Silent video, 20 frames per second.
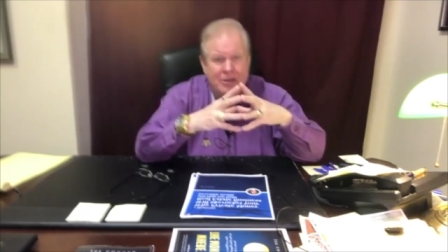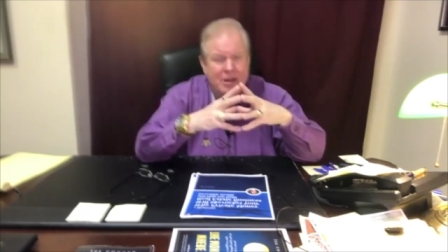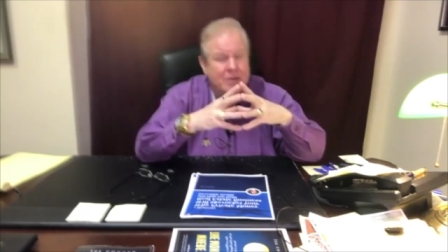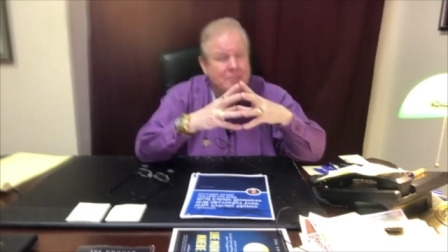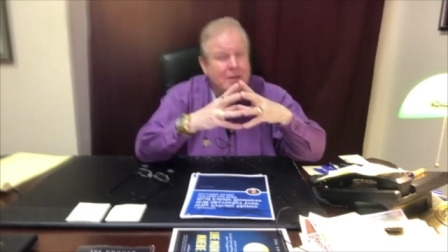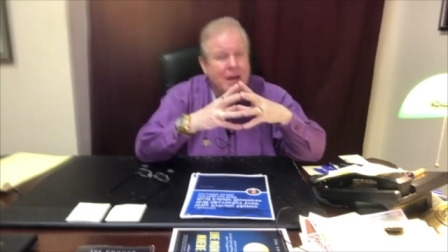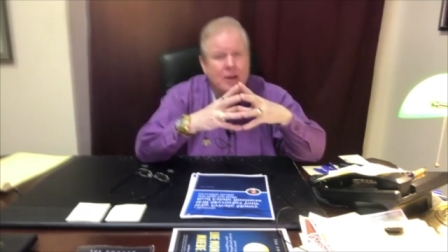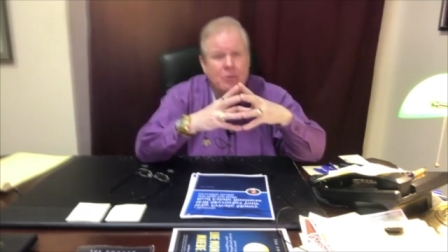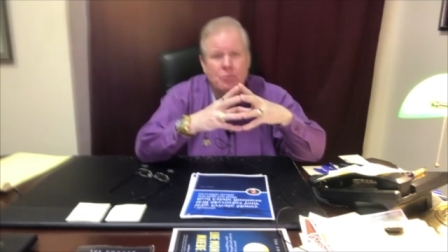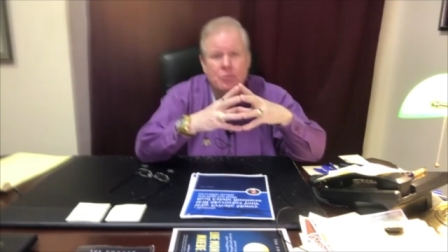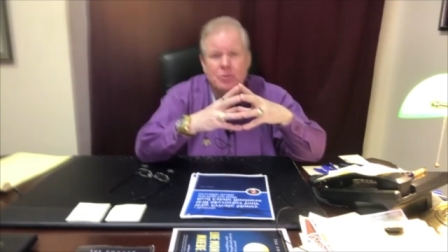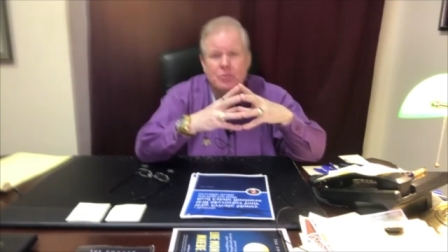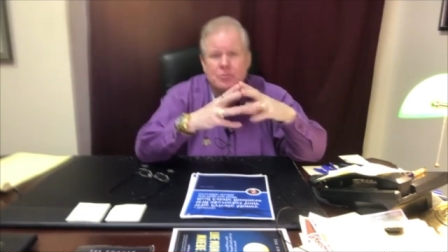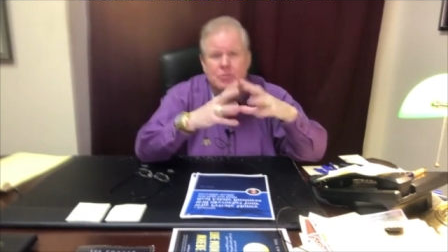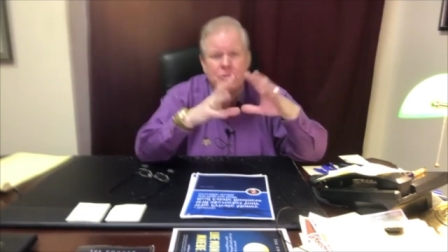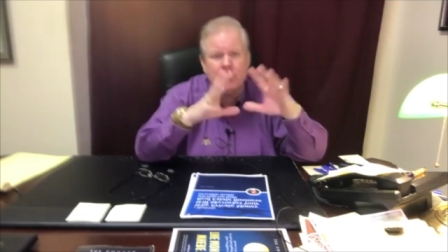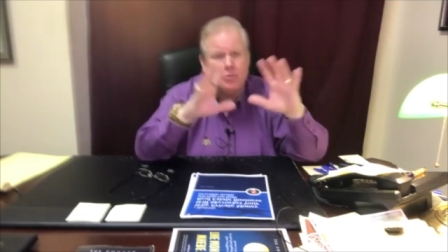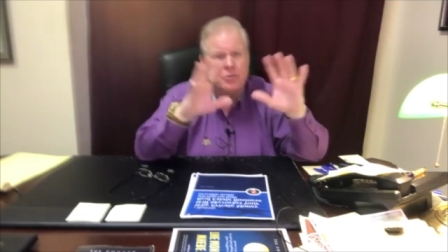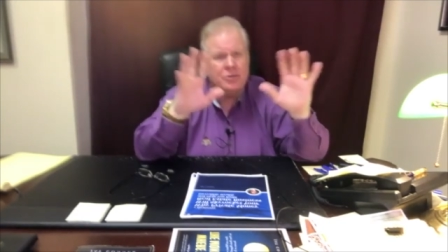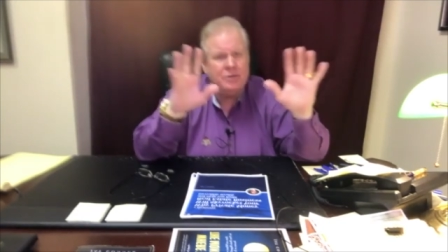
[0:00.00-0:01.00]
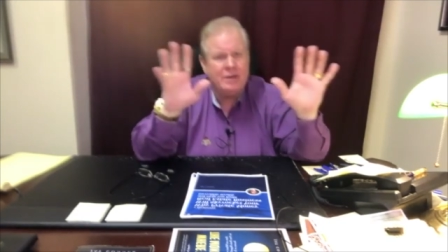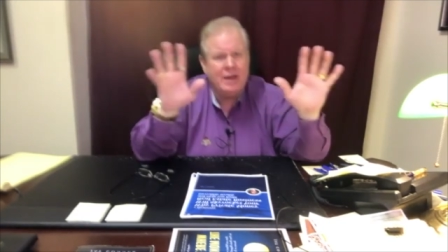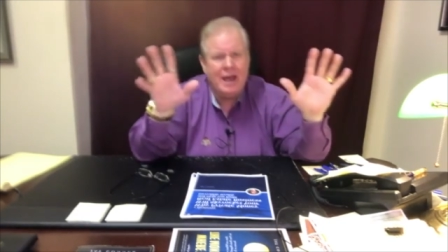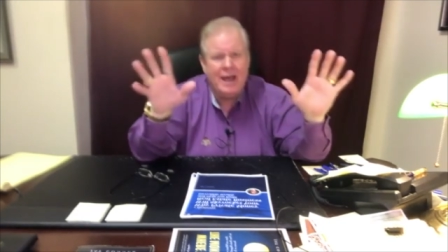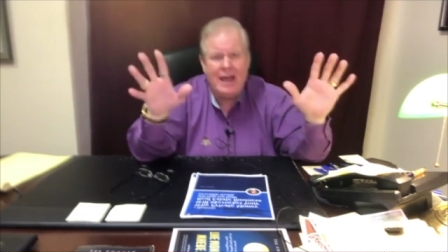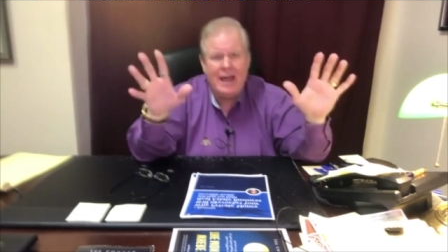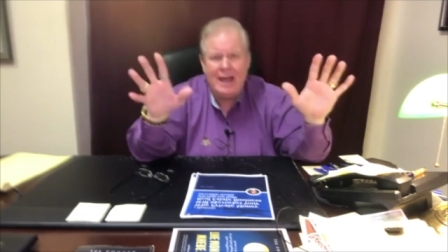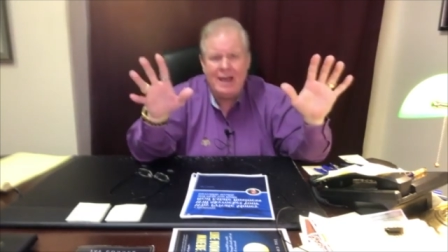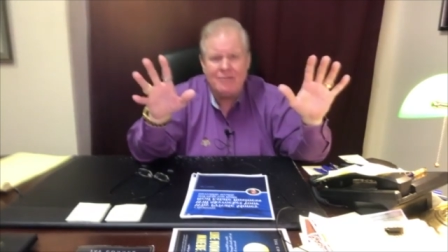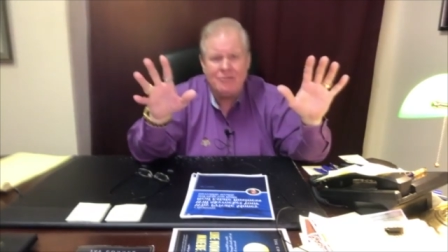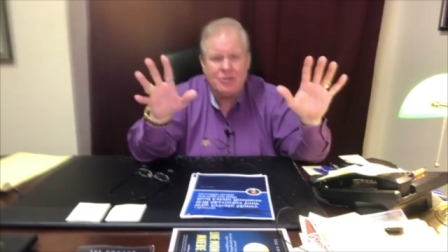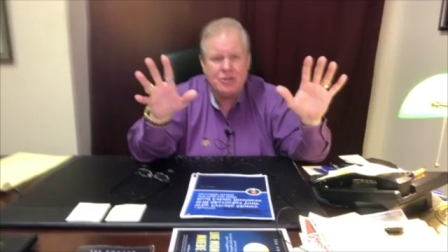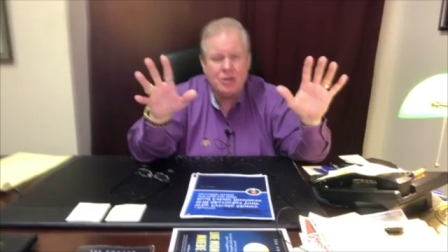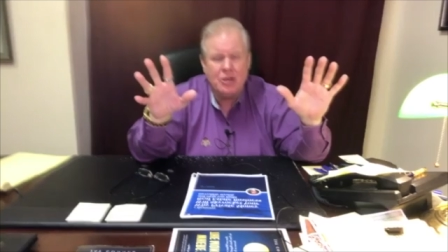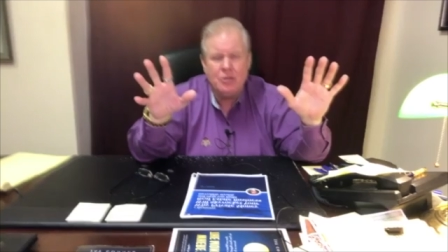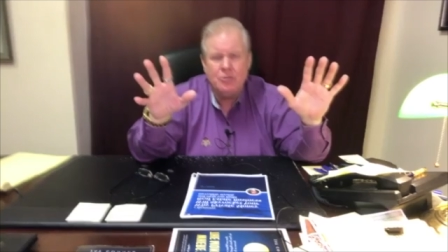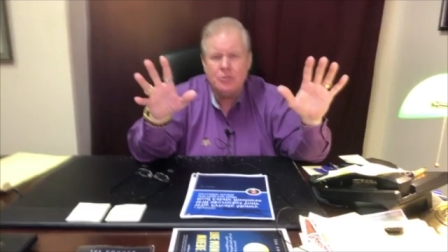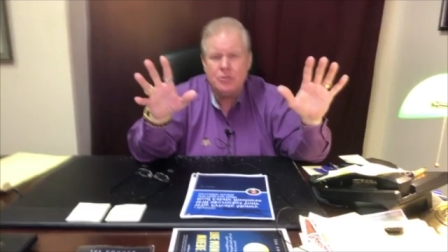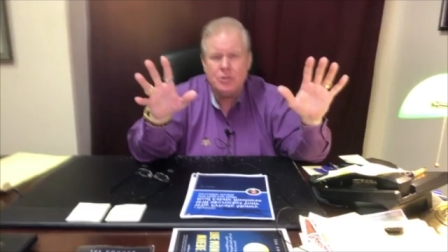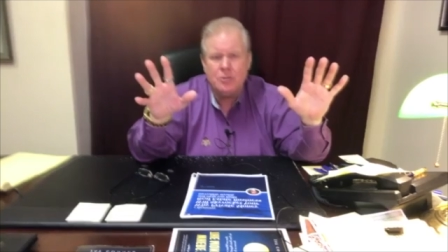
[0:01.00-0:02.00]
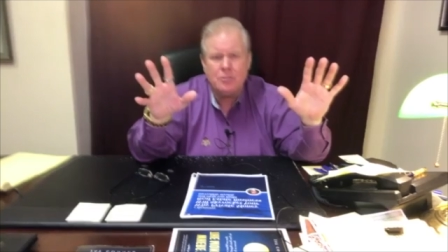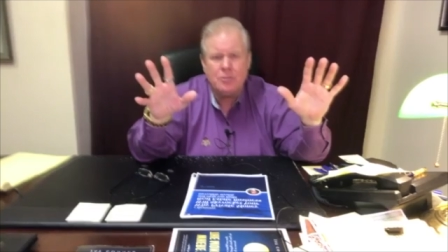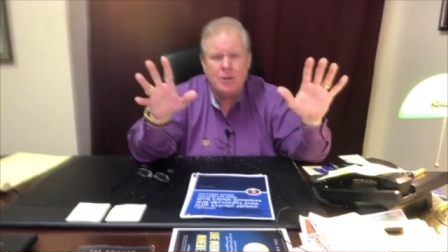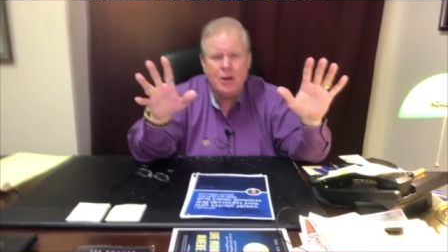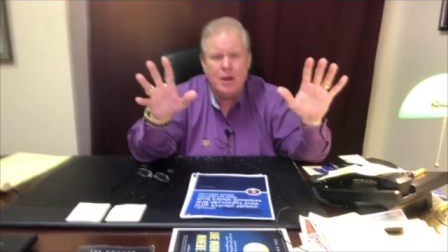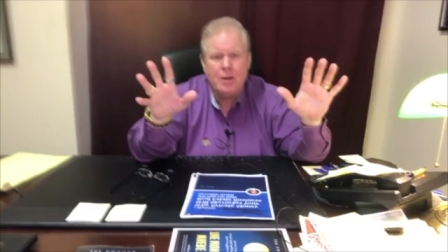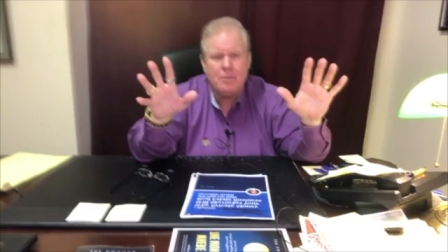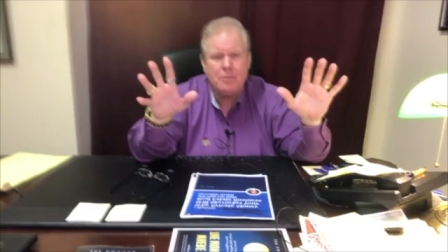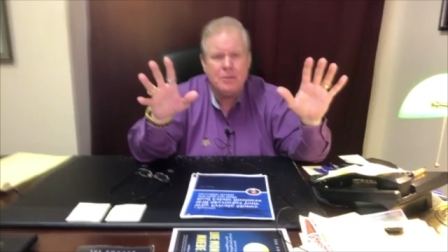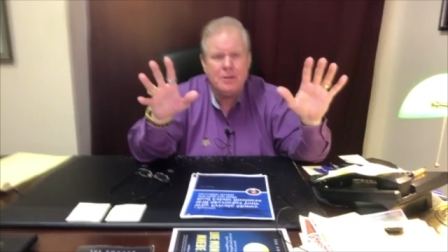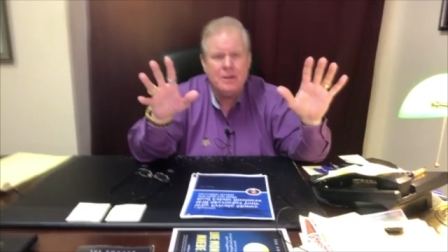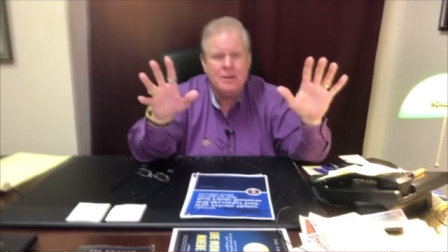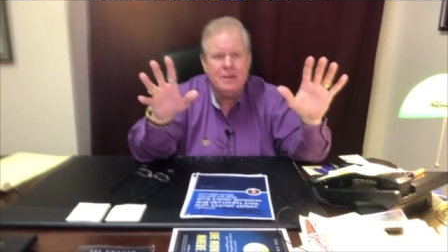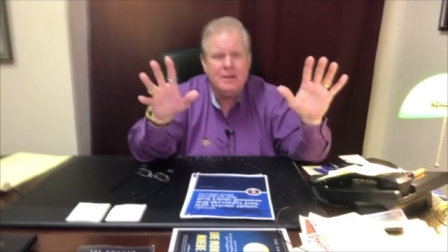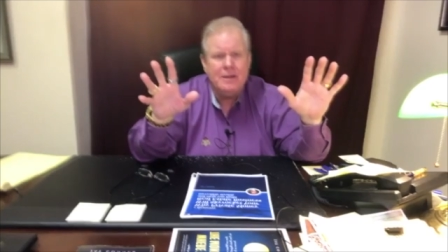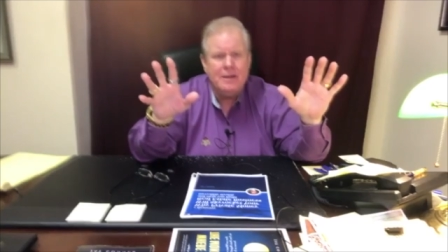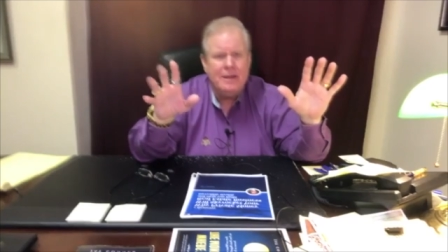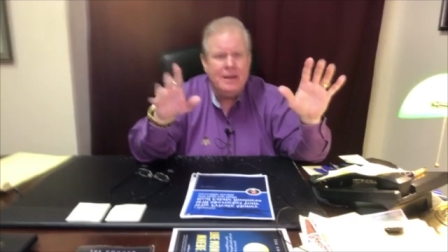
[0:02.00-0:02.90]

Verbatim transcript: Now, my realtor will not have to go to the property